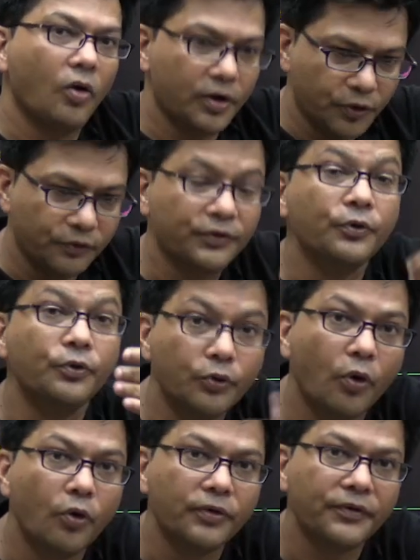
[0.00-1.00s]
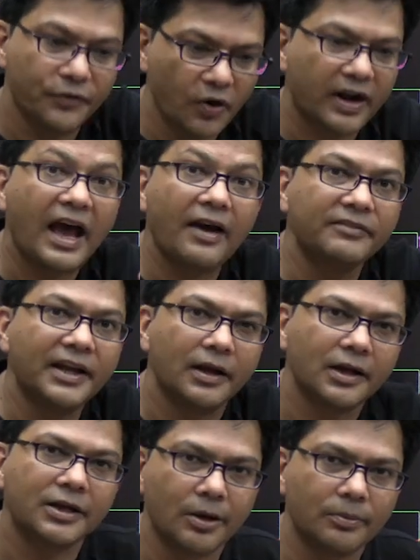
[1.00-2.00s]
or if you know, if you are having a
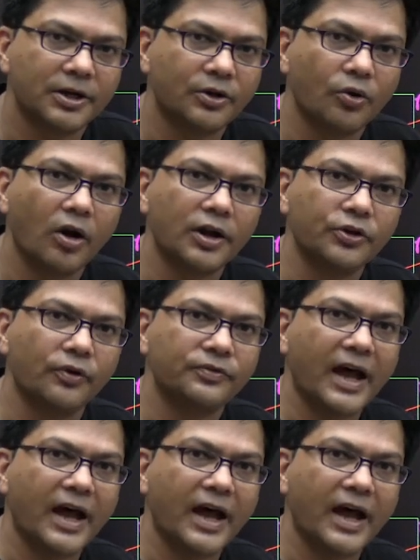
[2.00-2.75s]
little bit knowledge of